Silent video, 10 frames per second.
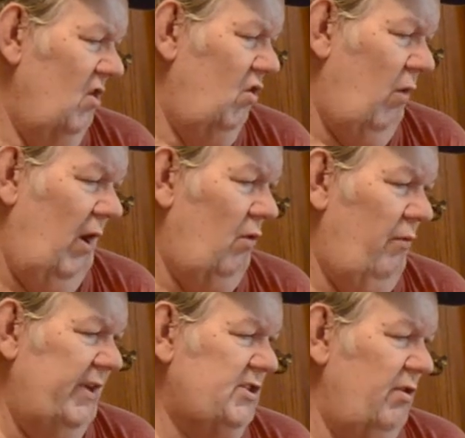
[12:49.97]
quail
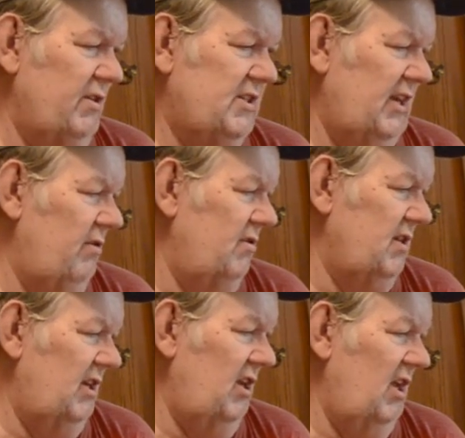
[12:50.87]
research
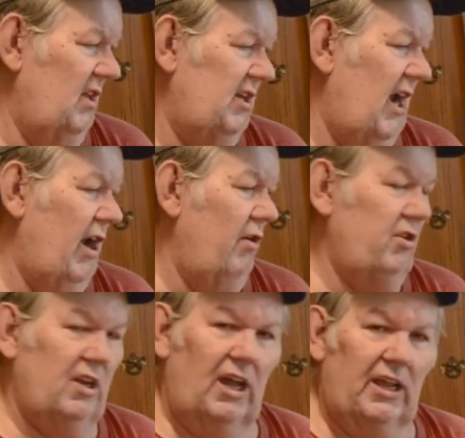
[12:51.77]
centers in the entire
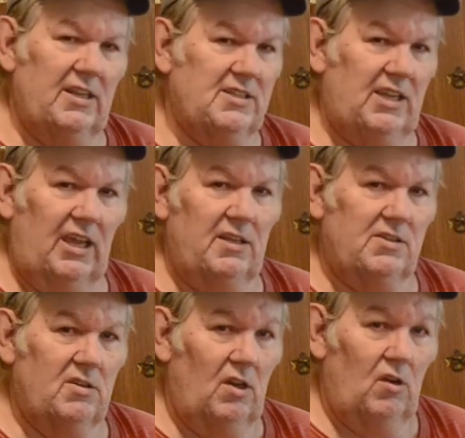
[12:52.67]
United
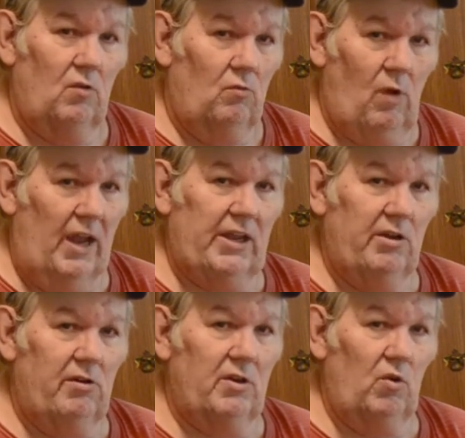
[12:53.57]
States, right
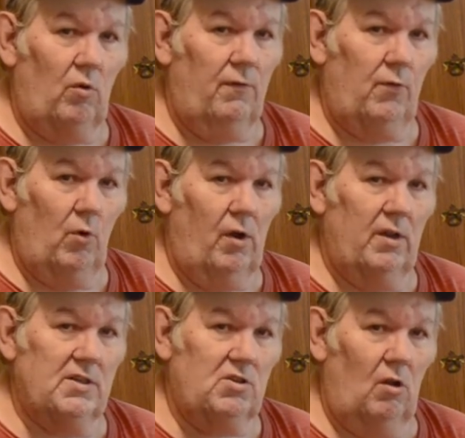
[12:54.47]
here in North
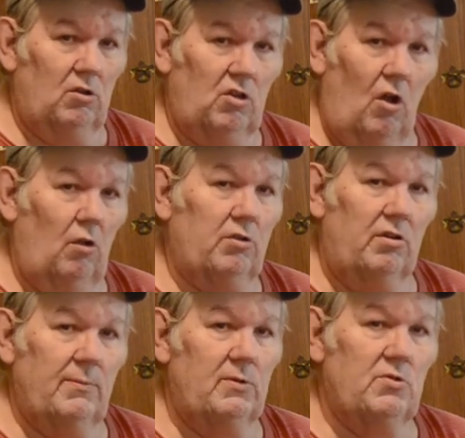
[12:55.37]
Florida. It's called Tall
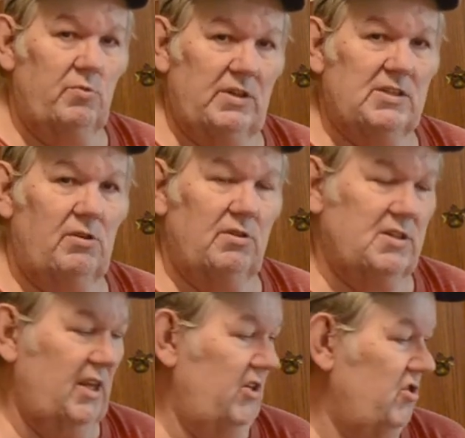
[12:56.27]
Timbers Research
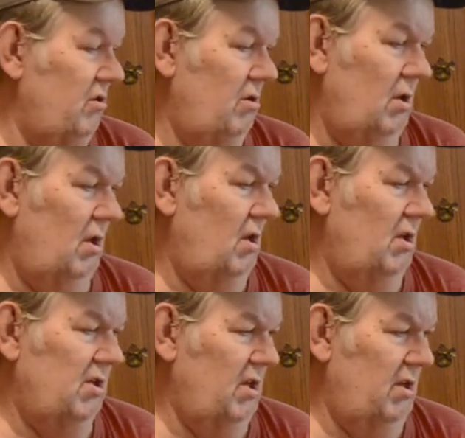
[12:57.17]
Station.
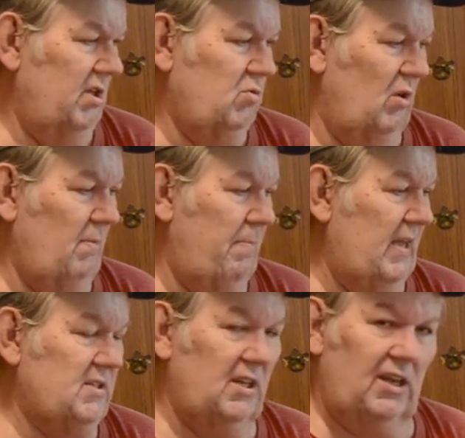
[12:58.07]
It's one of the
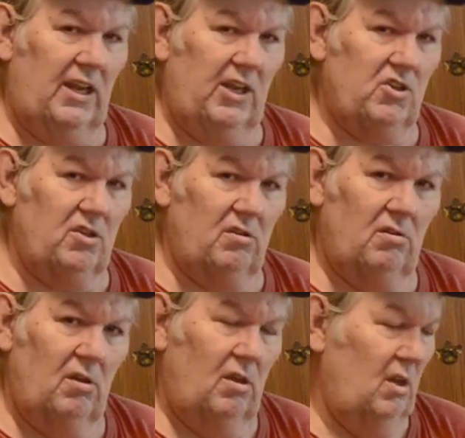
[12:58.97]
best in the nation,
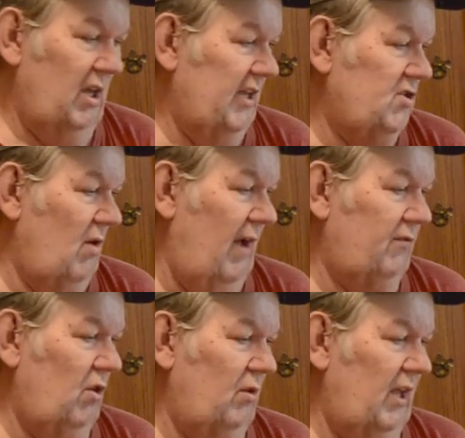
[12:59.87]
and so
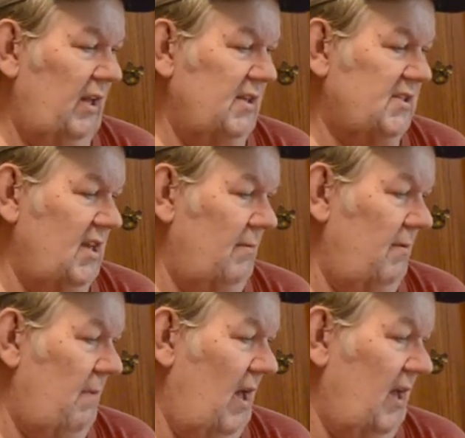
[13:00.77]
I've donated some
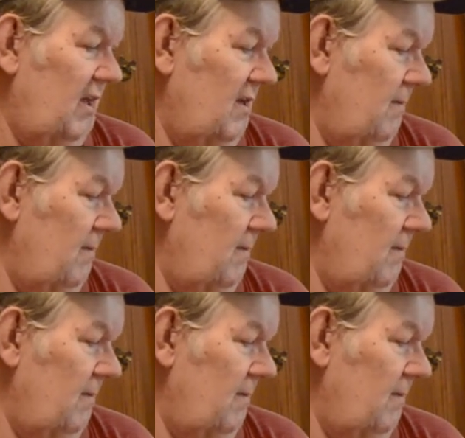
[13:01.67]
of my